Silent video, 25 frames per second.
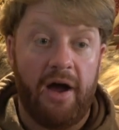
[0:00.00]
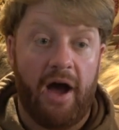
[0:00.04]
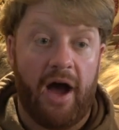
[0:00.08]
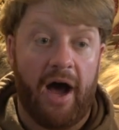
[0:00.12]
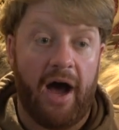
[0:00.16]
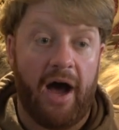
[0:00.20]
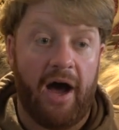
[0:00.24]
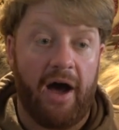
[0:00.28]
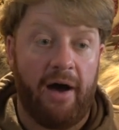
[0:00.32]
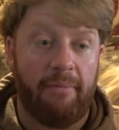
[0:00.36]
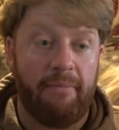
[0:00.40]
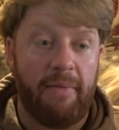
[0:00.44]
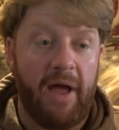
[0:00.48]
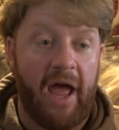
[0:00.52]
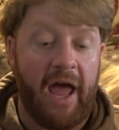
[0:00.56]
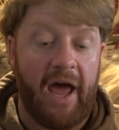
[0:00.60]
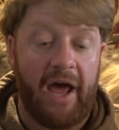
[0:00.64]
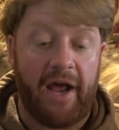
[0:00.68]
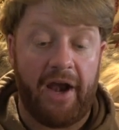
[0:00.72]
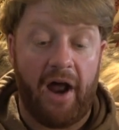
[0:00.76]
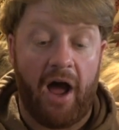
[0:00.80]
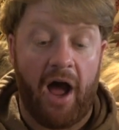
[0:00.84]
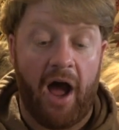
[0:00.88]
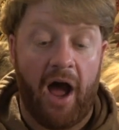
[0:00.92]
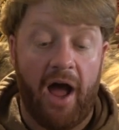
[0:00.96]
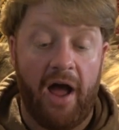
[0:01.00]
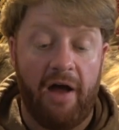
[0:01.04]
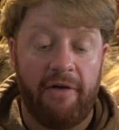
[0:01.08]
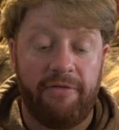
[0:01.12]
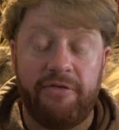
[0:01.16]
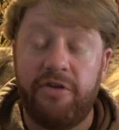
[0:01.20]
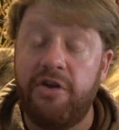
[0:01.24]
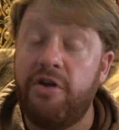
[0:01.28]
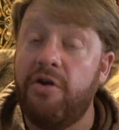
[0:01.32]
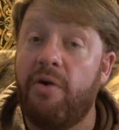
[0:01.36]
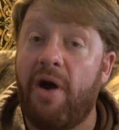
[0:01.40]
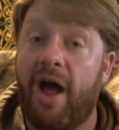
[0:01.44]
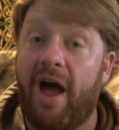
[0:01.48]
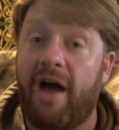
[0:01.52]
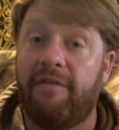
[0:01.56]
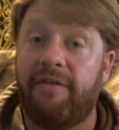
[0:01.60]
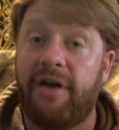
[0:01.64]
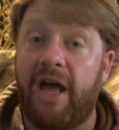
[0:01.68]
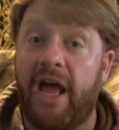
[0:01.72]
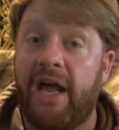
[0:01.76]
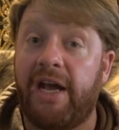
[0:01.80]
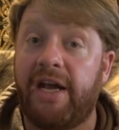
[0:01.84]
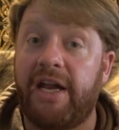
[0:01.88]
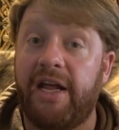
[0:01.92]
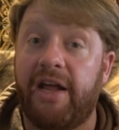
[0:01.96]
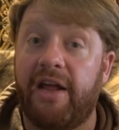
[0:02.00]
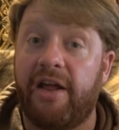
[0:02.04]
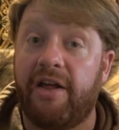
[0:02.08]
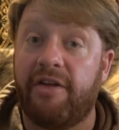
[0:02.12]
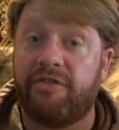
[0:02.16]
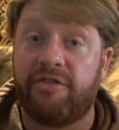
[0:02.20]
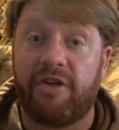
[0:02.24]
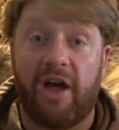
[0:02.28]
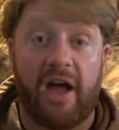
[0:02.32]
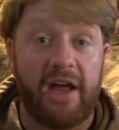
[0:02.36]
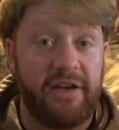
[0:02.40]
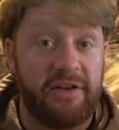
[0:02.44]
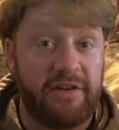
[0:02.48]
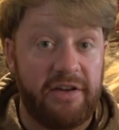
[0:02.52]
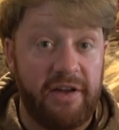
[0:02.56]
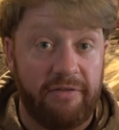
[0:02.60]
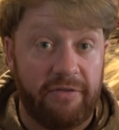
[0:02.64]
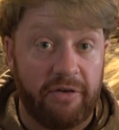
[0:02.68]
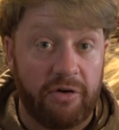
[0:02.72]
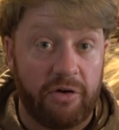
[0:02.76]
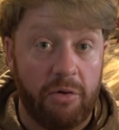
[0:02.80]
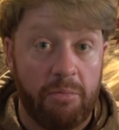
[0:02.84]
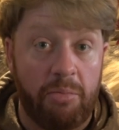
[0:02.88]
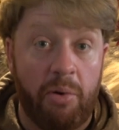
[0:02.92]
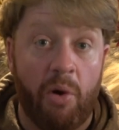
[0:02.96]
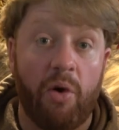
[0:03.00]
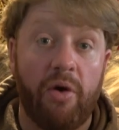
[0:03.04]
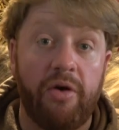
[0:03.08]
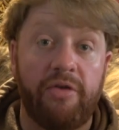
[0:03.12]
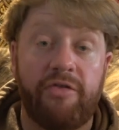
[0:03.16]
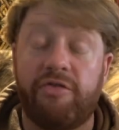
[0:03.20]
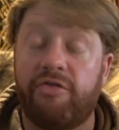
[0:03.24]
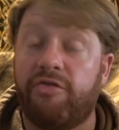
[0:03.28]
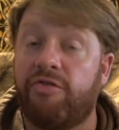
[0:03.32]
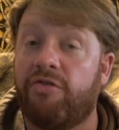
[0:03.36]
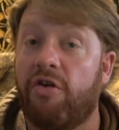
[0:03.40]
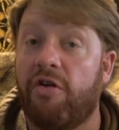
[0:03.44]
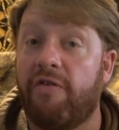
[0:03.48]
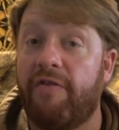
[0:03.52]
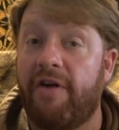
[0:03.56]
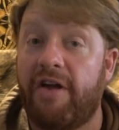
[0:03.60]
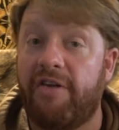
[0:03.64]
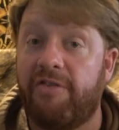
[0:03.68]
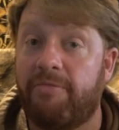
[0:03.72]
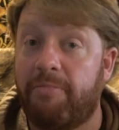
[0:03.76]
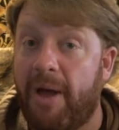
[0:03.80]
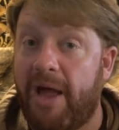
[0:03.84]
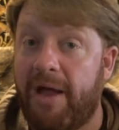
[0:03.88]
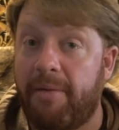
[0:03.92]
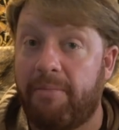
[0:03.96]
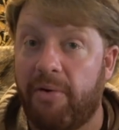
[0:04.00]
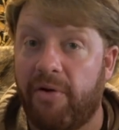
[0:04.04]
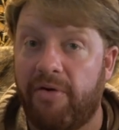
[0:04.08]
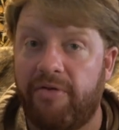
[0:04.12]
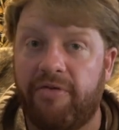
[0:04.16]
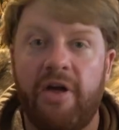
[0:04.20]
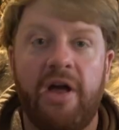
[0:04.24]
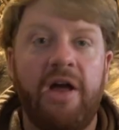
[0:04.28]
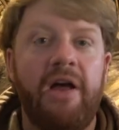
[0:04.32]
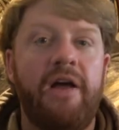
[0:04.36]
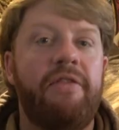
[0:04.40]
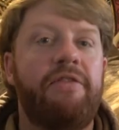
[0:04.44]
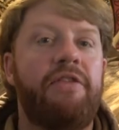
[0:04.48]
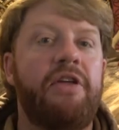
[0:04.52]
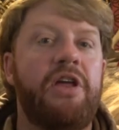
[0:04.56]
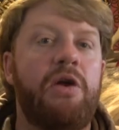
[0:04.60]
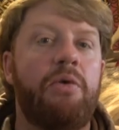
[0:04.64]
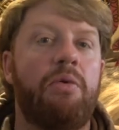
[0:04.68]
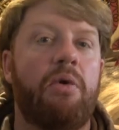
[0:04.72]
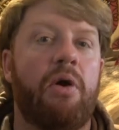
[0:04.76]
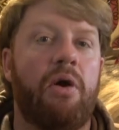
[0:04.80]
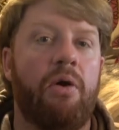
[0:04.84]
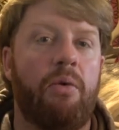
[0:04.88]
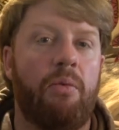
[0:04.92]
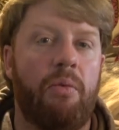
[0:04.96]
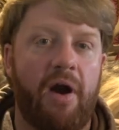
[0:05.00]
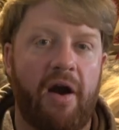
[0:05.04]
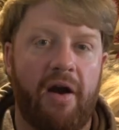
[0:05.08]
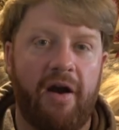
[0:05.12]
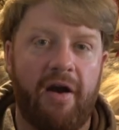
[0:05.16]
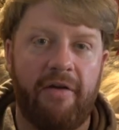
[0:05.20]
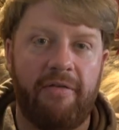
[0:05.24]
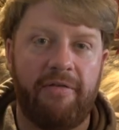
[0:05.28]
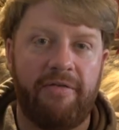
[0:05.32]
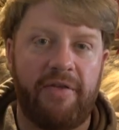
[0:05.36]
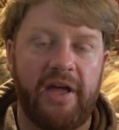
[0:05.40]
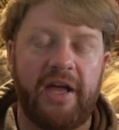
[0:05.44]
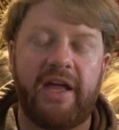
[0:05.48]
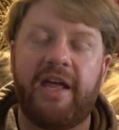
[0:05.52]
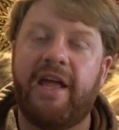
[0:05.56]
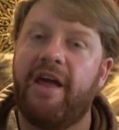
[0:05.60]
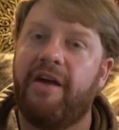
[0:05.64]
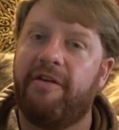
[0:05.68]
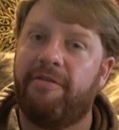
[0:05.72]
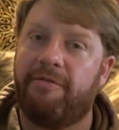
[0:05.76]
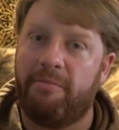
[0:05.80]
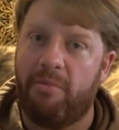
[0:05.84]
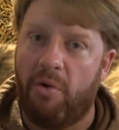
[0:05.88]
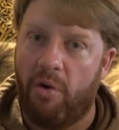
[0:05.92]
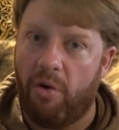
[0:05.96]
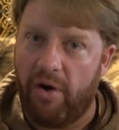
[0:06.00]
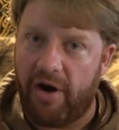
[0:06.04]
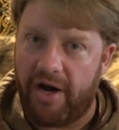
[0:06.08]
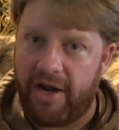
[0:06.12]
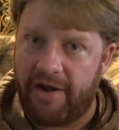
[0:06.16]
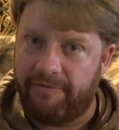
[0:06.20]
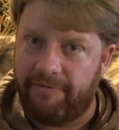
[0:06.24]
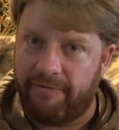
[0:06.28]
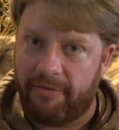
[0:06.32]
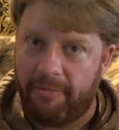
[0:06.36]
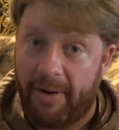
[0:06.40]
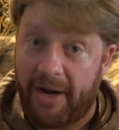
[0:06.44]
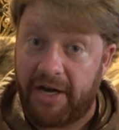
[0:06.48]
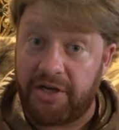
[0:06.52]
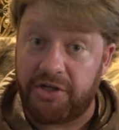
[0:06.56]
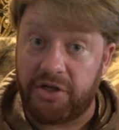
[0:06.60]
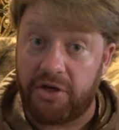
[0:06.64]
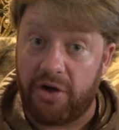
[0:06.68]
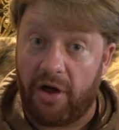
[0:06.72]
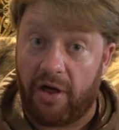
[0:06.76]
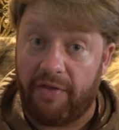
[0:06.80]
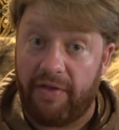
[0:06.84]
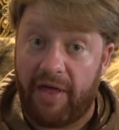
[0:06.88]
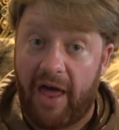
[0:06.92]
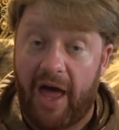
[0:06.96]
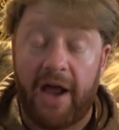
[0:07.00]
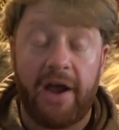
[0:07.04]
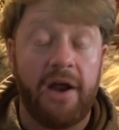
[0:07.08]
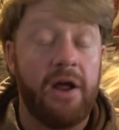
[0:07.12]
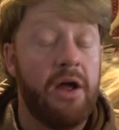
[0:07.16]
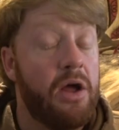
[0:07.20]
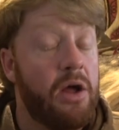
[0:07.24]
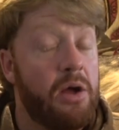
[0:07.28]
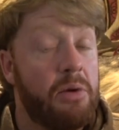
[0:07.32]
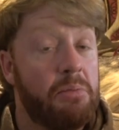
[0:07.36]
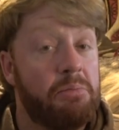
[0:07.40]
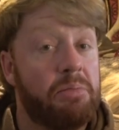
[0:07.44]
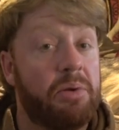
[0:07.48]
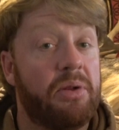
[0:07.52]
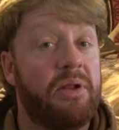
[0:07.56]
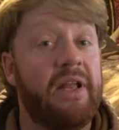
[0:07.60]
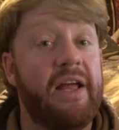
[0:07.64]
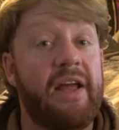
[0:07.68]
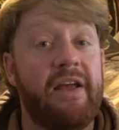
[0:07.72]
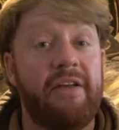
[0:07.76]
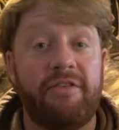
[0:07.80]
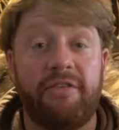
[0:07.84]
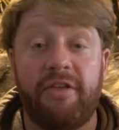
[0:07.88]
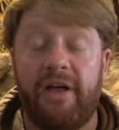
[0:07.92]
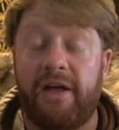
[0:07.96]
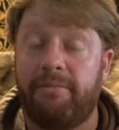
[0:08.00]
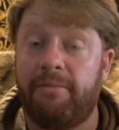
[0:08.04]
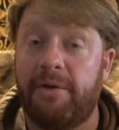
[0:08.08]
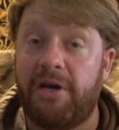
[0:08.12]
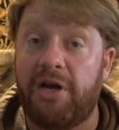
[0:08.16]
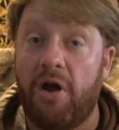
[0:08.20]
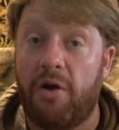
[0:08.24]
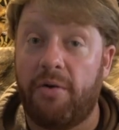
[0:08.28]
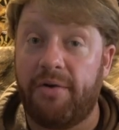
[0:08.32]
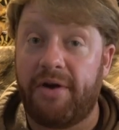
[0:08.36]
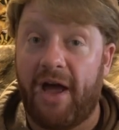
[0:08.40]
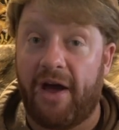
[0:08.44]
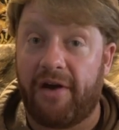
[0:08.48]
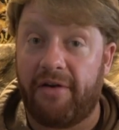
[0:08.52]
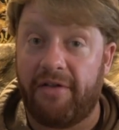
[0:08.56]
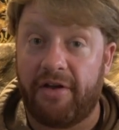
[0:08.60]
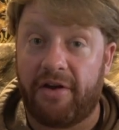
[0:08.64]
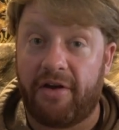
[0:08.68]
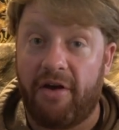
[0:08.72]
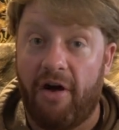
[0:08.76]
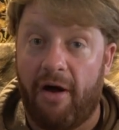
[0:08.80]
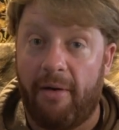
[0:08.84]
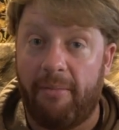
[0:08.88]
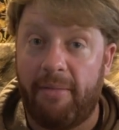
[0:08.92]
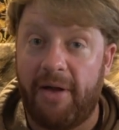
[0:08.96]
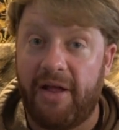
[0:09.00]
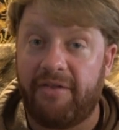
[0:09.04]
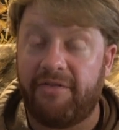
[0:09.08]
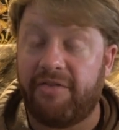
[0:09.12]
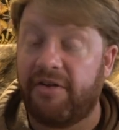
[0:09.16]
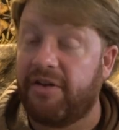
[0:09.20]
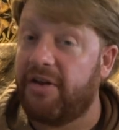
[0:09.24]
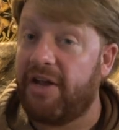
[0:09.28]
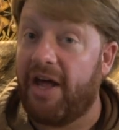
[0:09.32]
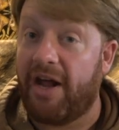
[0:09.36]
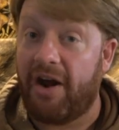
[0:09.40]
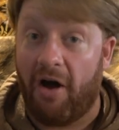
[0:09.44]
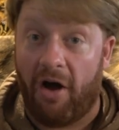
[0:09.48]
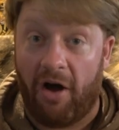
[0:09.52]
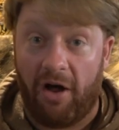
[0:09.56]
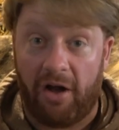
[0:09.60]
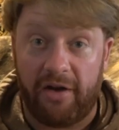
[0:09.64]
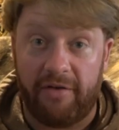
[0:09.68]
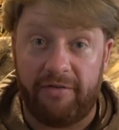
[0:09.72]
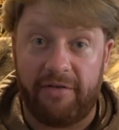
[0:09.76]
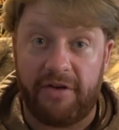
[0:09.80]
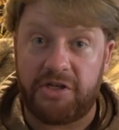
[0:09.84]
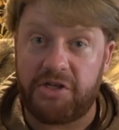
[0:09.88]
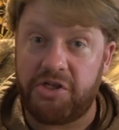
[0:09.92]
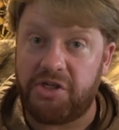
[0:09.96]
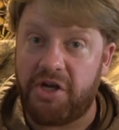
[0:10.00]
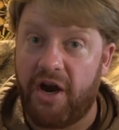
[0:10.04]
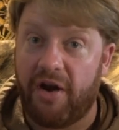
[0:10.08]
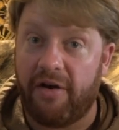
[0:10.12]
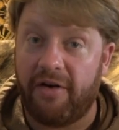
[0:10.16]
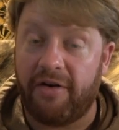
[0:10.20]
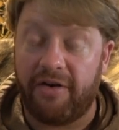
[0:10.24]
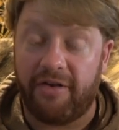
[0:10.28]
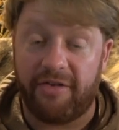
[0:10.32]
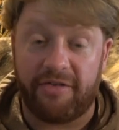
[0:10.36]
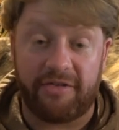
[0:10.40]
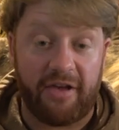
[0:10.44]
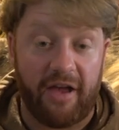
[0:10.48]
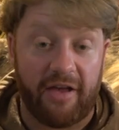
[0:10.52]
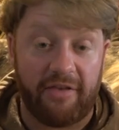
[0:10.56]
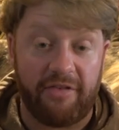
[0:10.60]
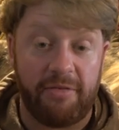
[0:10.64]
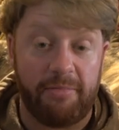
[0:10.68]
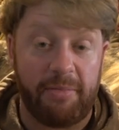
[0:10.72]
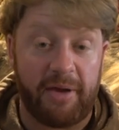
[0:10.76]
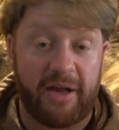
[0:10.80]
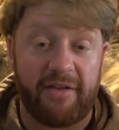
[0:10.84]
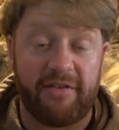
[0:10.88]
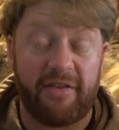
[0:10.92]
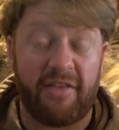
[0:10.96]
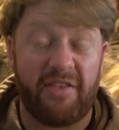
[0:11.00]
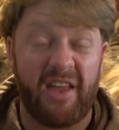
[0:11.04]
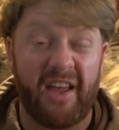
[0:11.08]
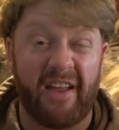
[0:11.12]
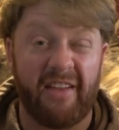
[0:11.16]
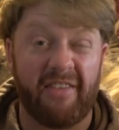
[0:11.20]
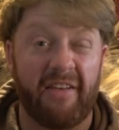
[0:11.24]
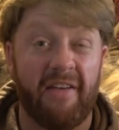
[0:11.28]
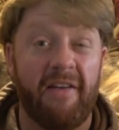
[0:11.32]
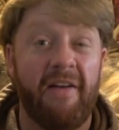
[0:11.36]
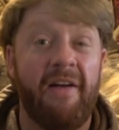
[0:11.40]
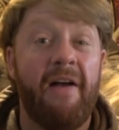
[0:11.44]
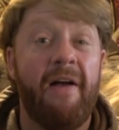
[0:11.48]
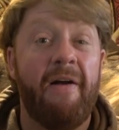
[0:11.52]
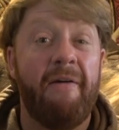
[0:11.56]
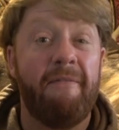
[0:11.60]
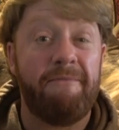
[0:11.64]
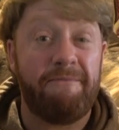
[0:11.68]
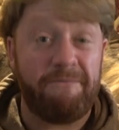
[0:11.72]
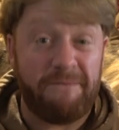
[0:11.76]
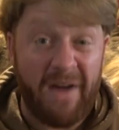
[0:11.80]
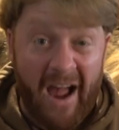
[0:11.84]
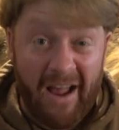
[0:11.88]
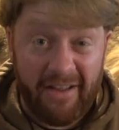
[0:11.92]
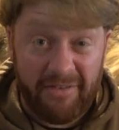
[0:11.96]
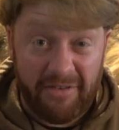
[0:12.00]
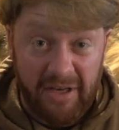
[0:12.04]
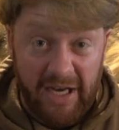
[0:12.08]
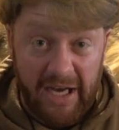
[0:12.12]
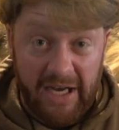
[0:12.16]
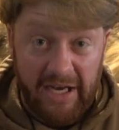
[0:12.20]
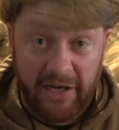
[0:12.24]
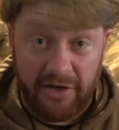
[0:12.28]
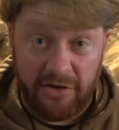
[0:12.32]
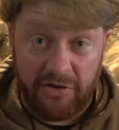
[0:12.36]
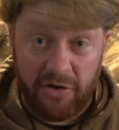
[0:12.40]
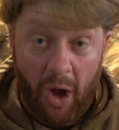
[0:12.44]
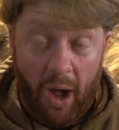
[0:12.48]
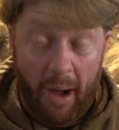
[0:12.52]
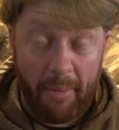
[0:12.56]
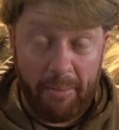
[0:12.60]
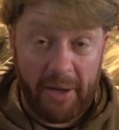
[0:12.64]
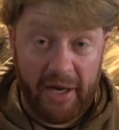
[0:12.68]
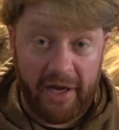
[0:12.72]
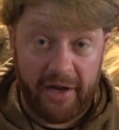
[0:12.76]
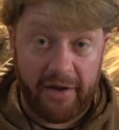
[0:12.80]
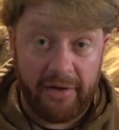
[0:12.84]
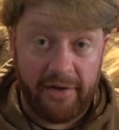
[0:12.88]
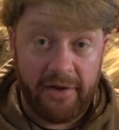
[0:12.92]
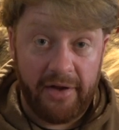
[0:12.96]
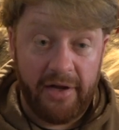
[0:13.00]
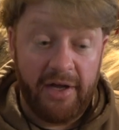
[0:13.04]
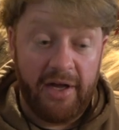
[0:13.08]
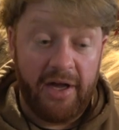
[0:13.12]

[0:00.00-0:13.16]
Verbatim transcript: Um, and if you have any scientific reports, surveys, papers that you are aware of that give more information on that, please let me know down in the comments and let all of us share and discuss it because I think it's a fascinating topic.